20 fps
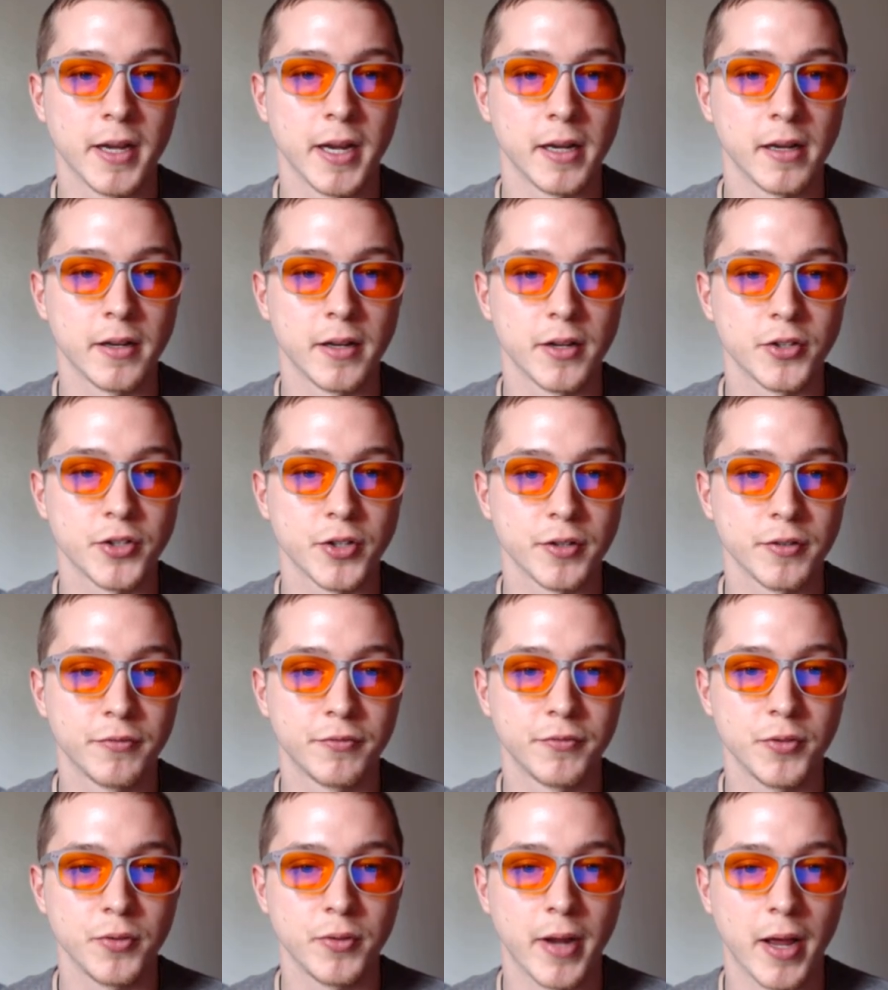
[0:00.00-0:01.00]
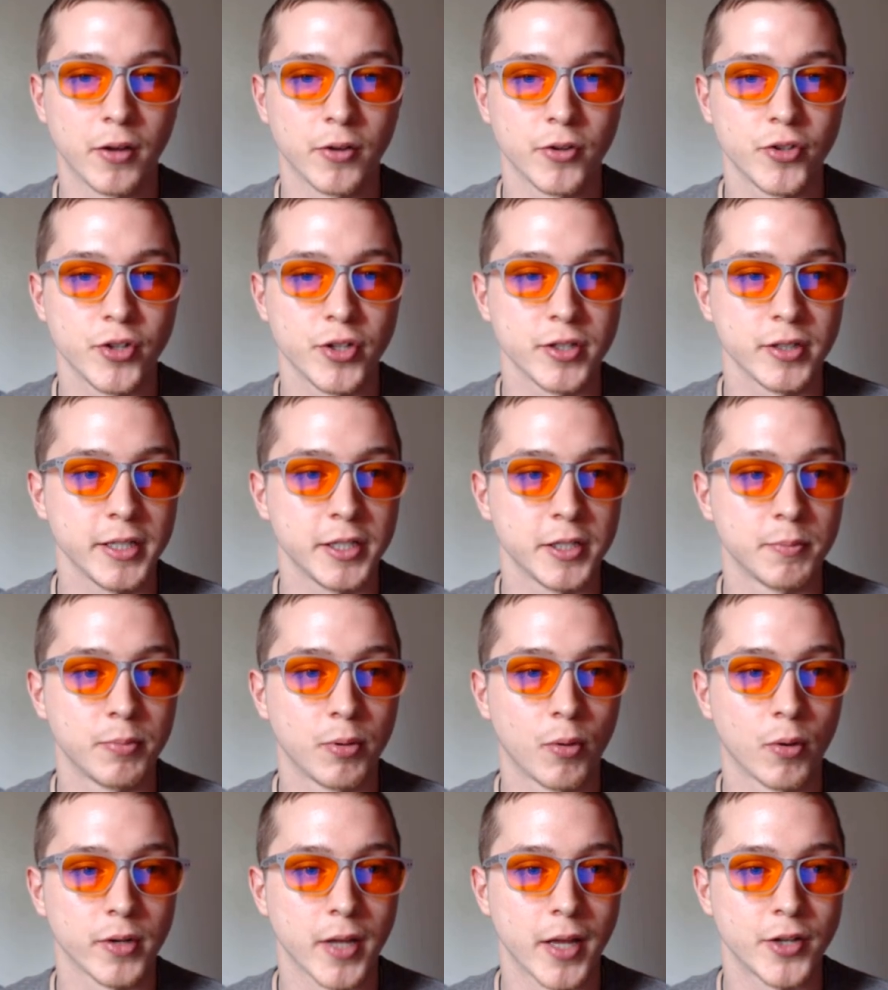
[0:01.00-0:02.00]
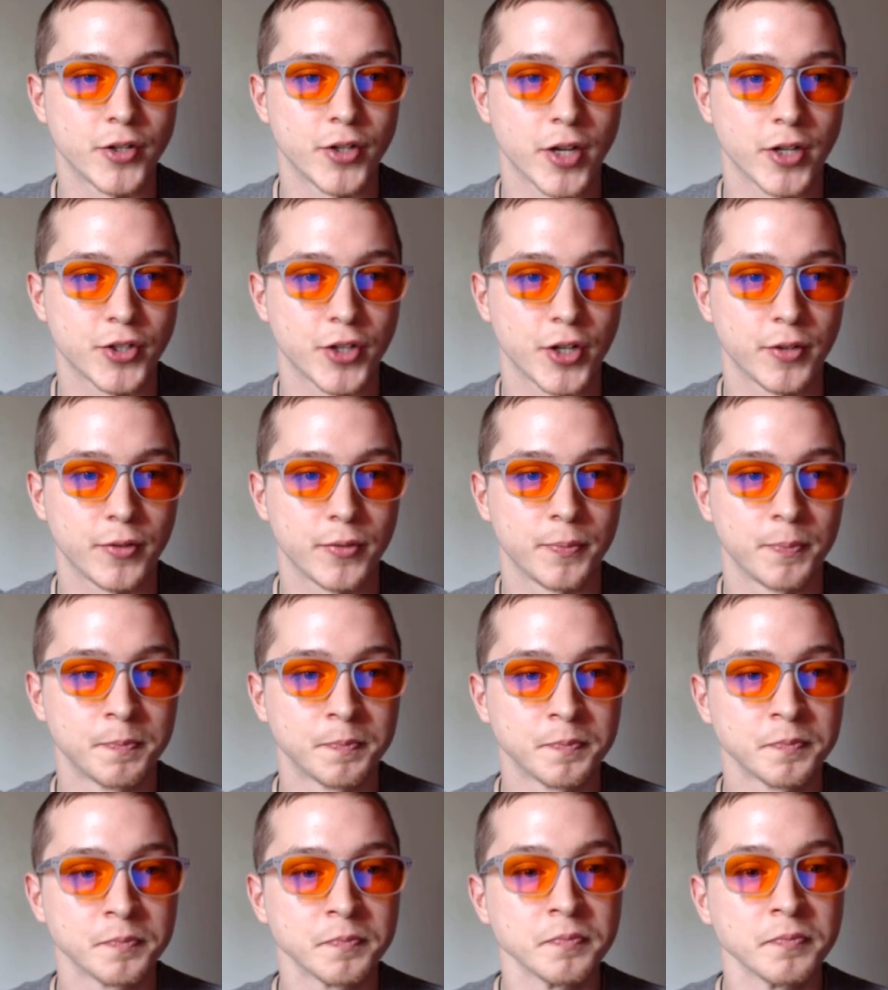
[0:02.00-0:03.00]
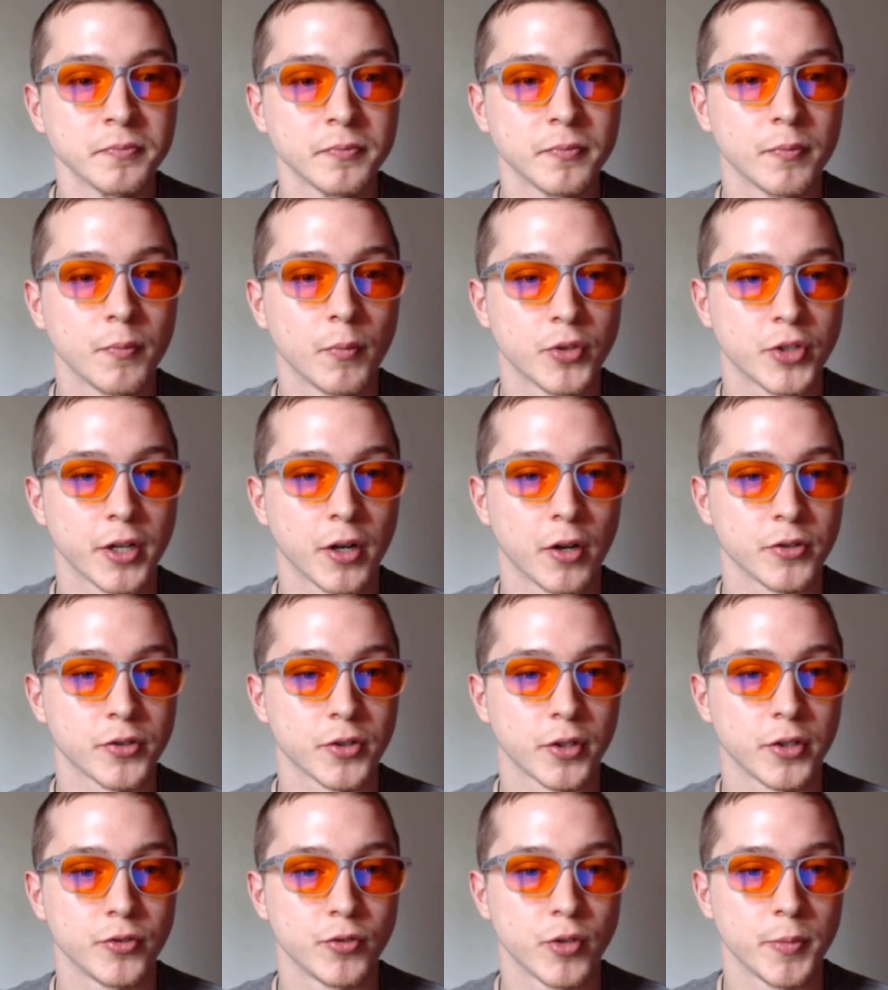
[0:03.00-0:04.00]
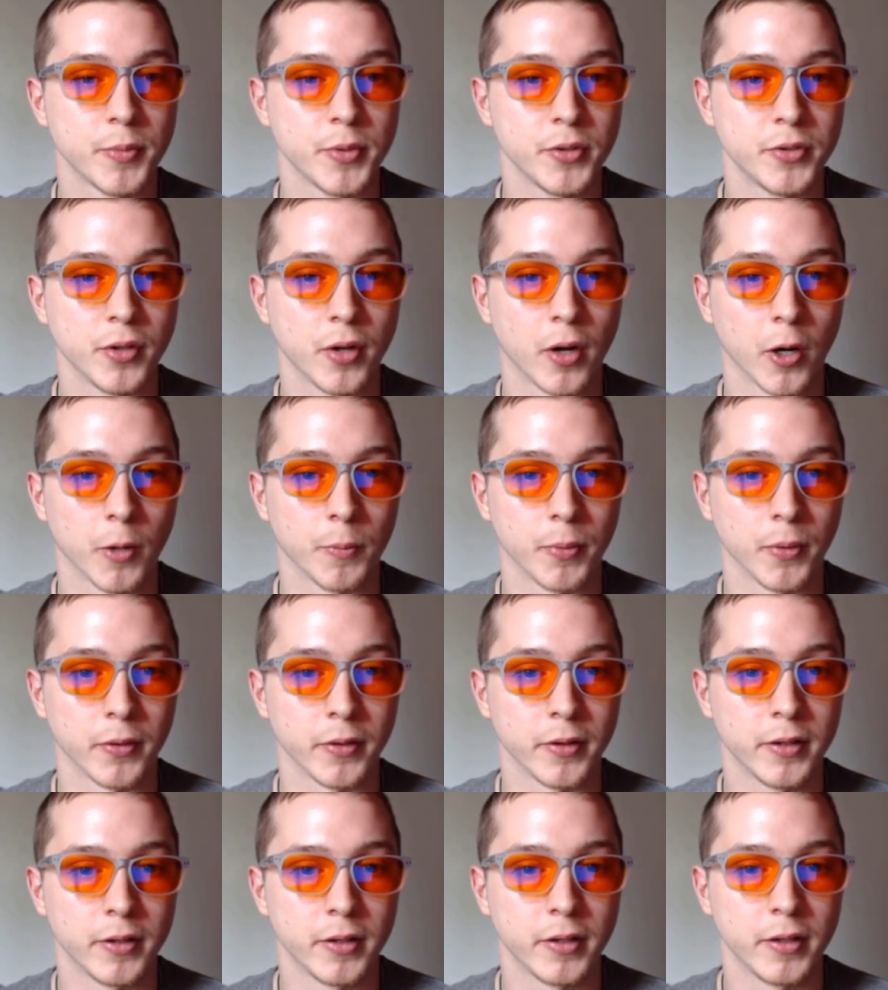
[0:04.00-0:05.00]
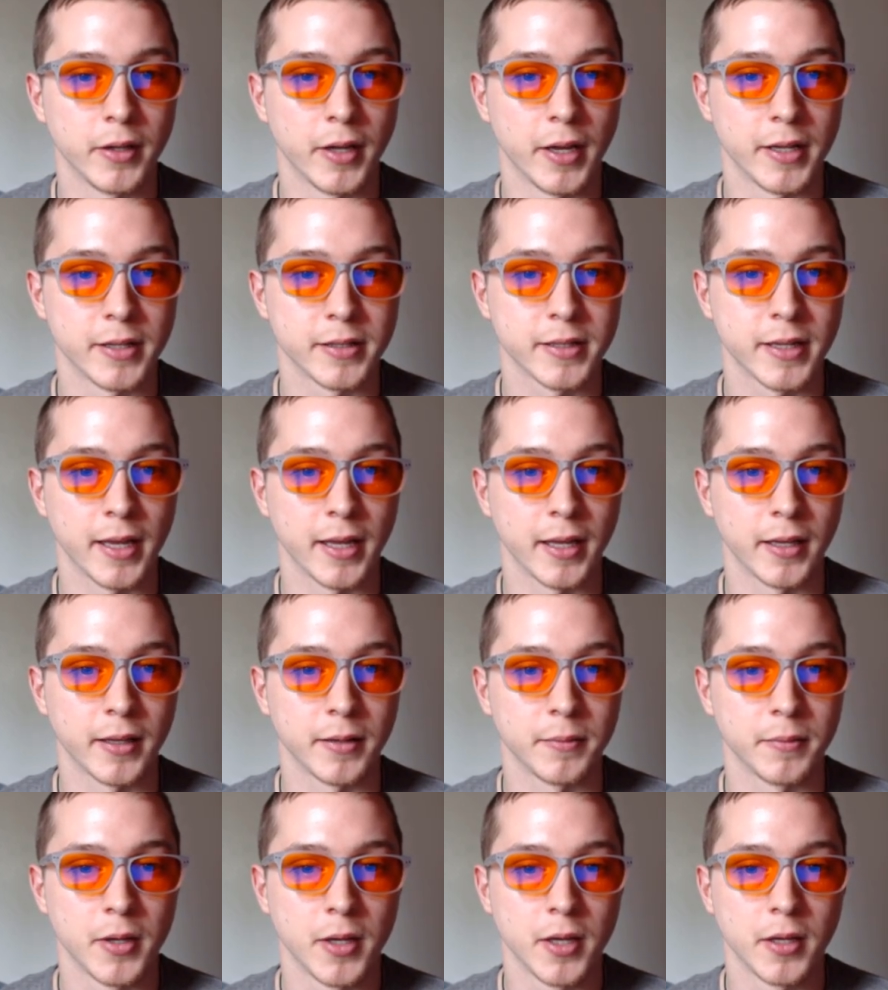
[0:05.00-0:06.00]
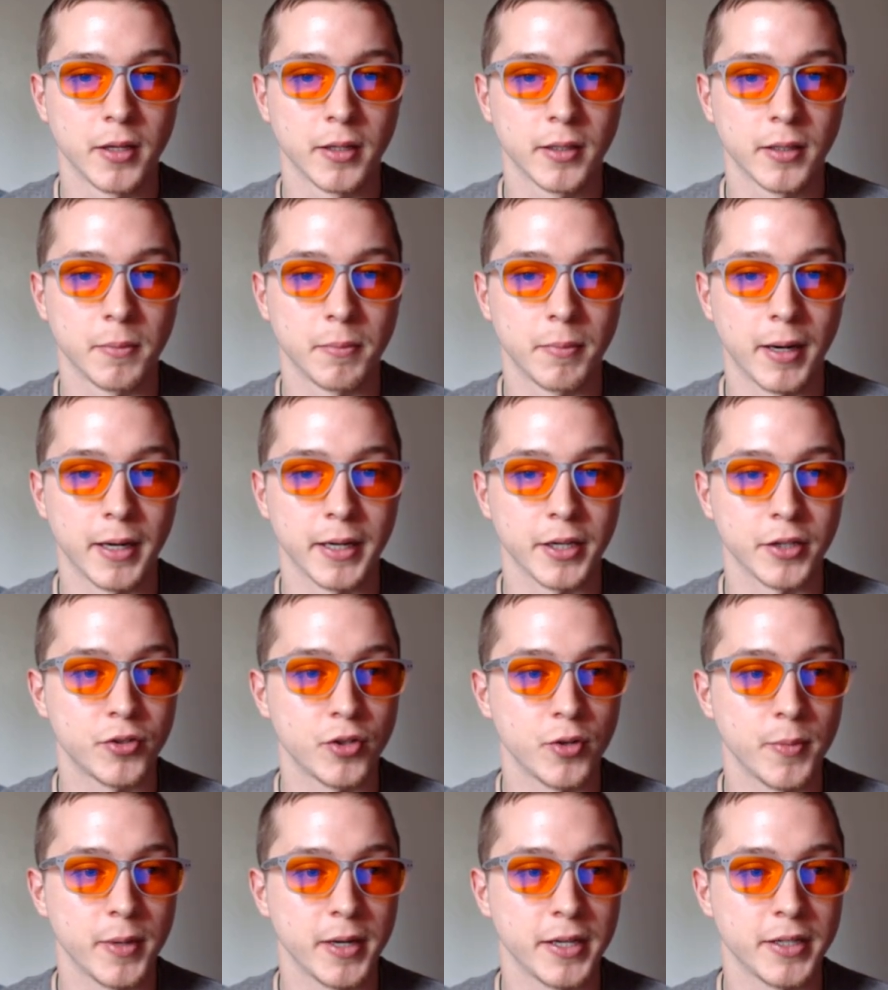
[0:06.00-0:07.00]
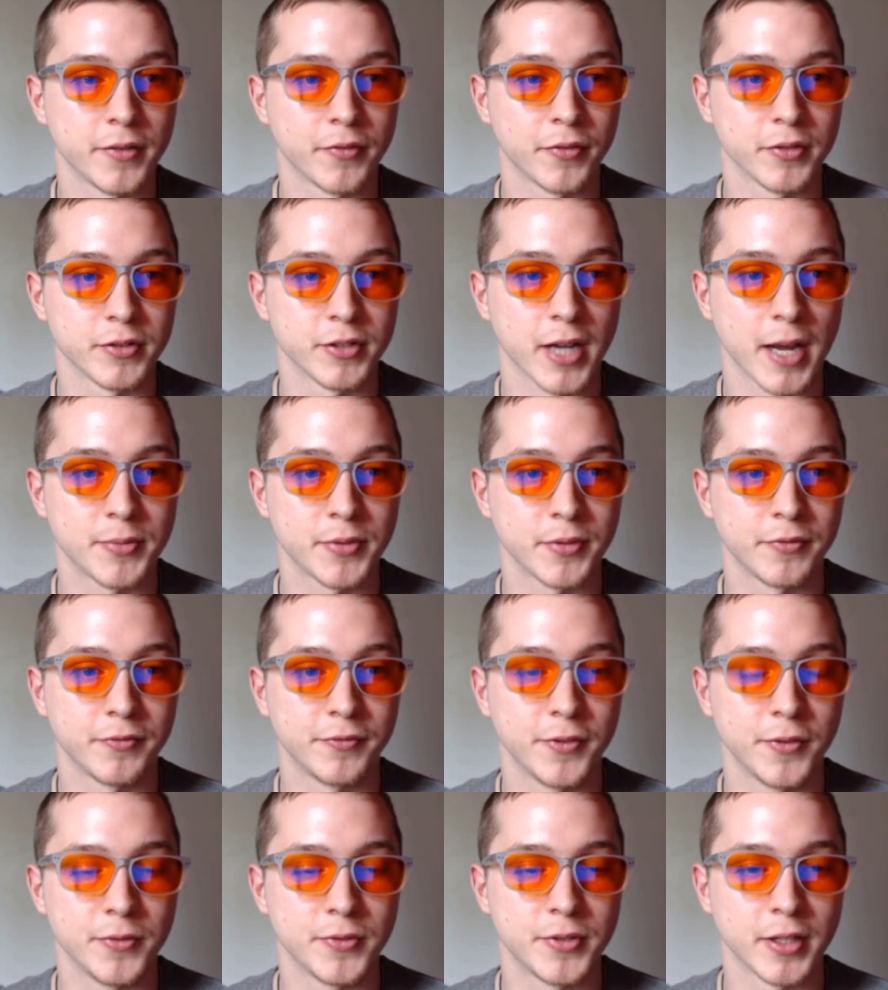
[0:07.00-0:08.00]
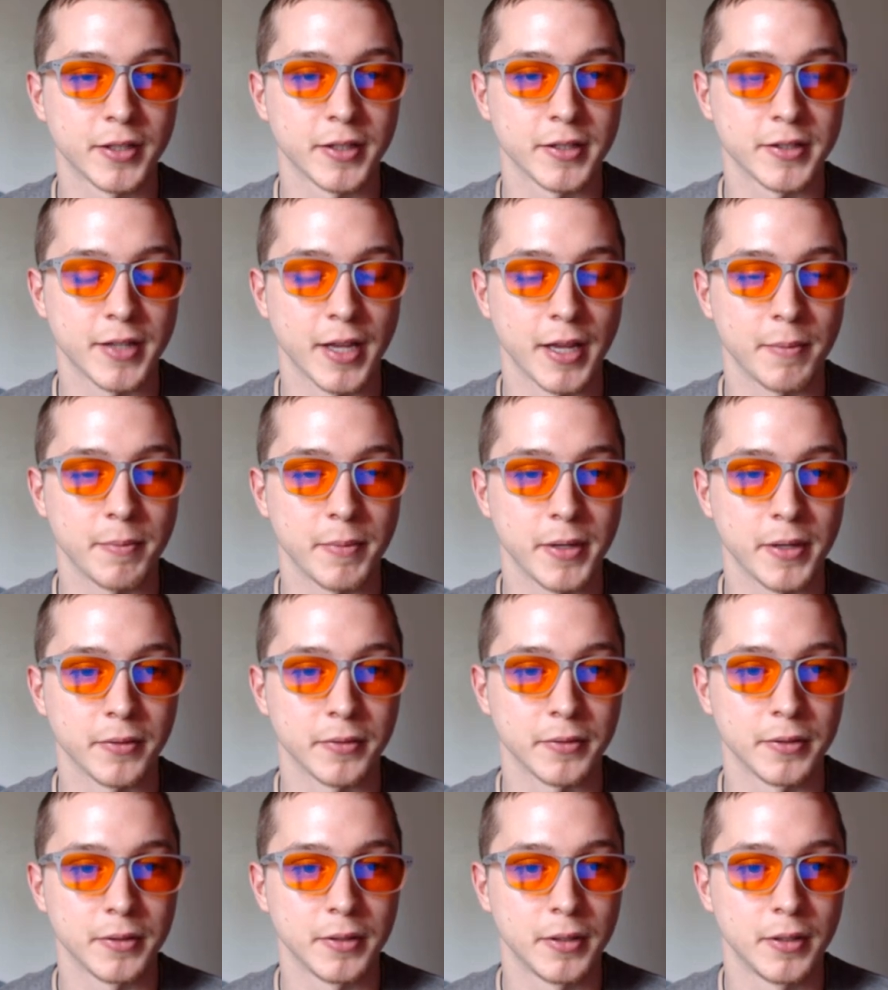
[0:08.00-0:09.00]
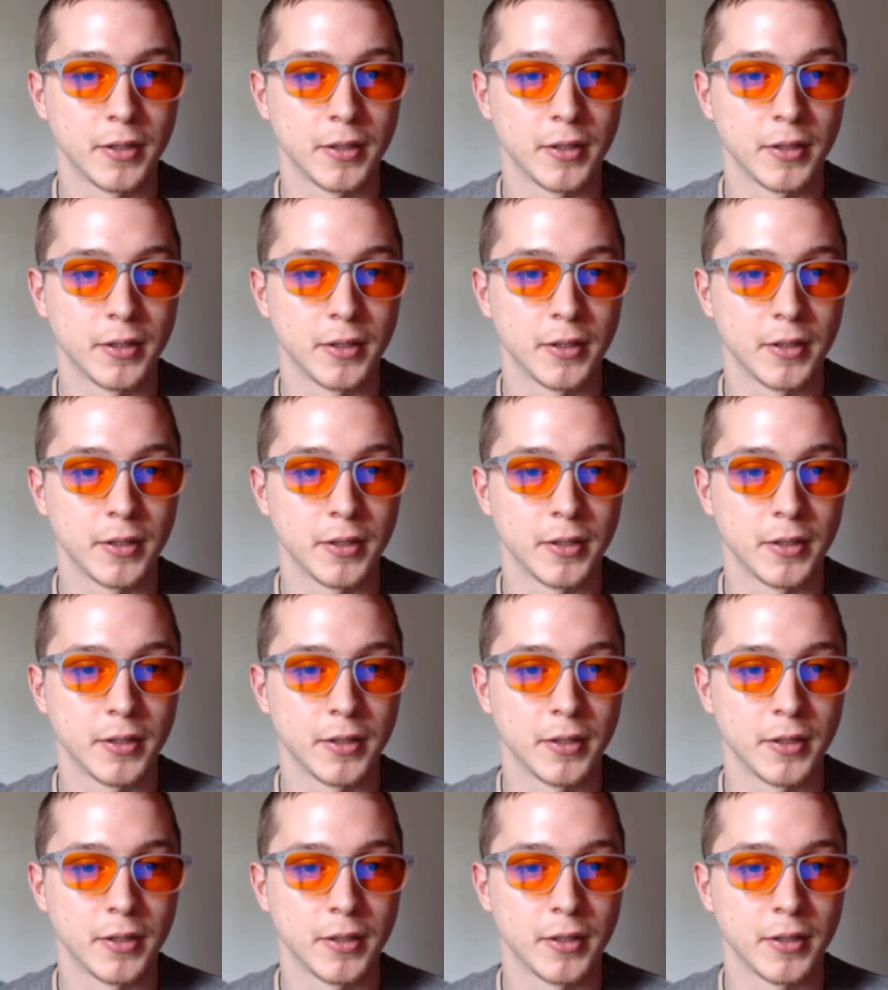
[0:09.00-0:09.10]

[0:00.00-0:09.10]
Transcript: In addition, food allergies lead to poor digestion, which can also contribute to heartburn, as can combining too many different types of foods at the same meal.